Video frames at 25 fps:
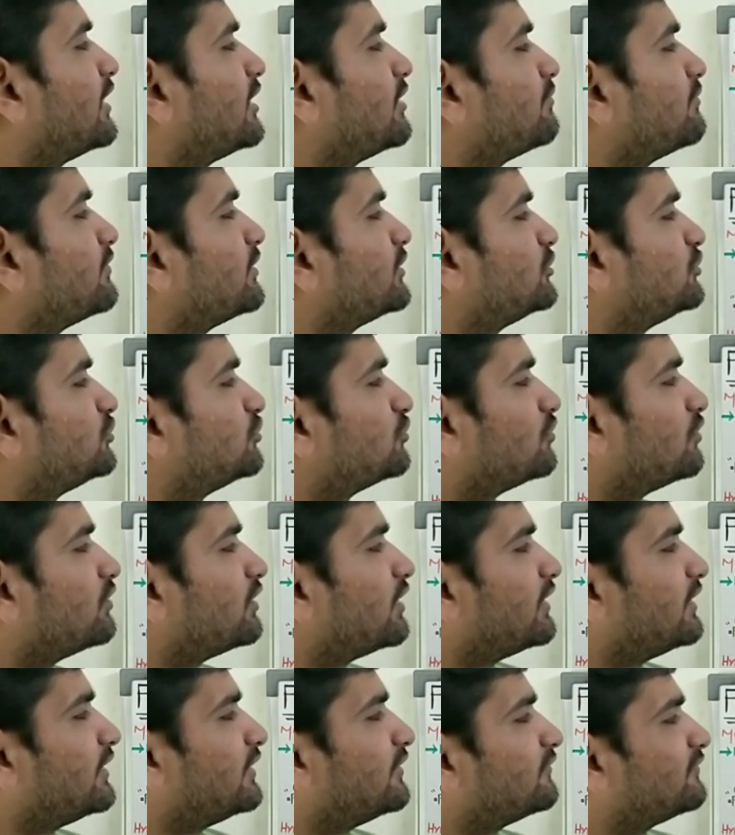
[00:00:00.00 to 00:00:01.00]
that may
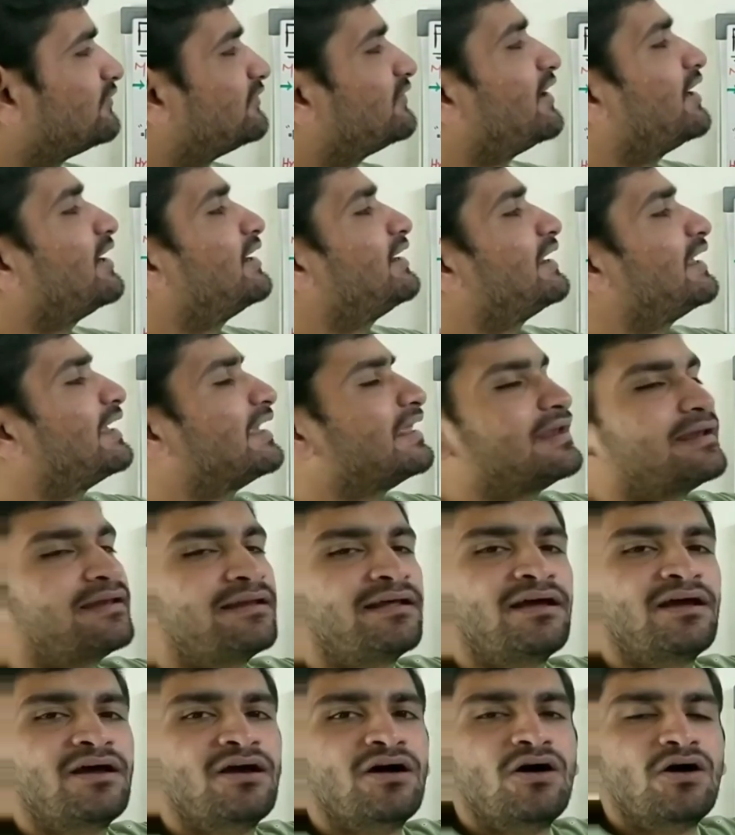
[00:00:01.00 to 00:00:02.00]
show a defect
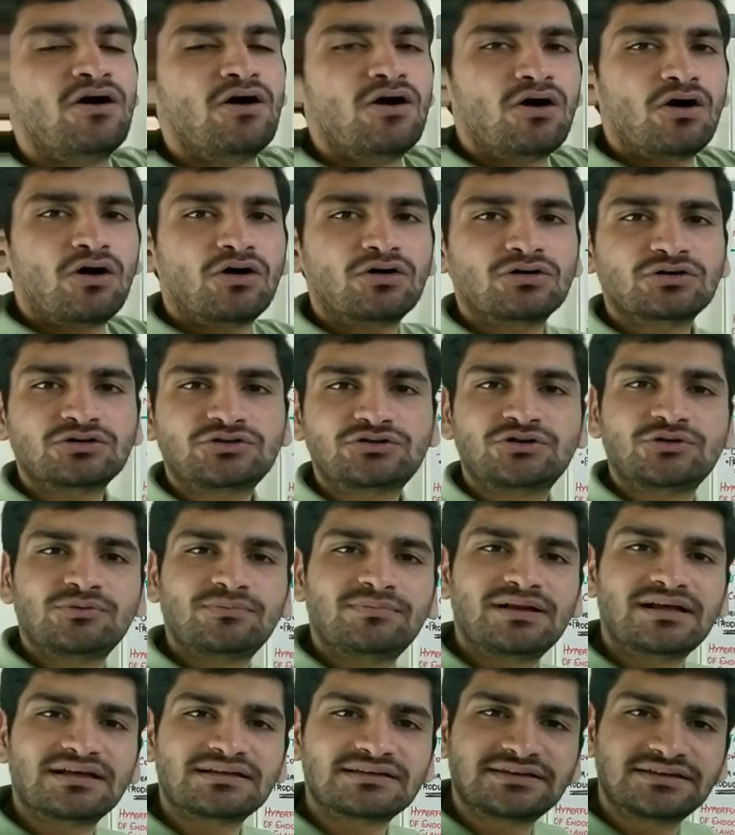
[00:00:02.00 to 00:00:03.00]
in
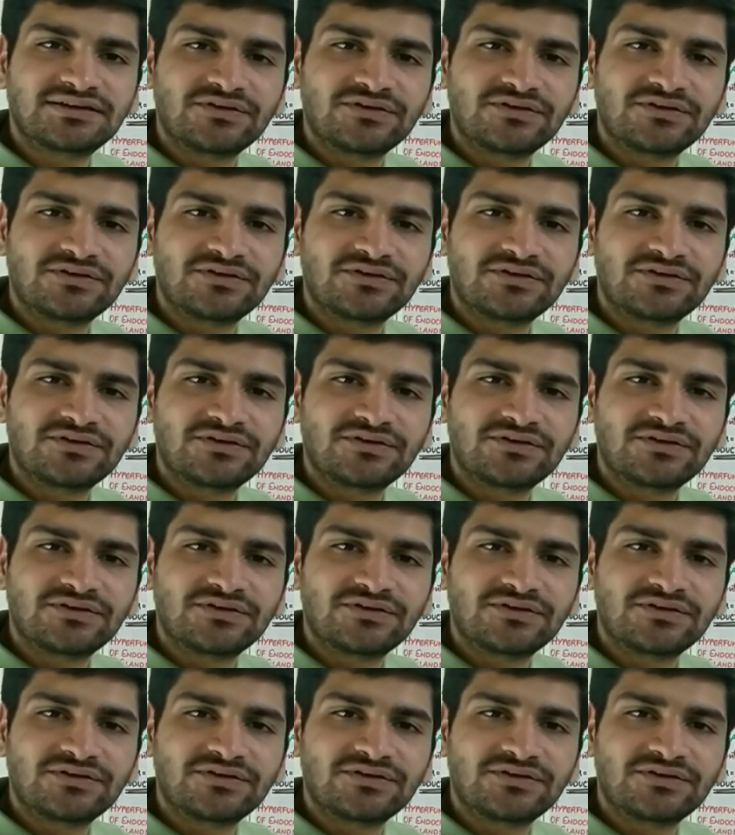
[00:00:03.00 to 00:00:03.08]
osteoblast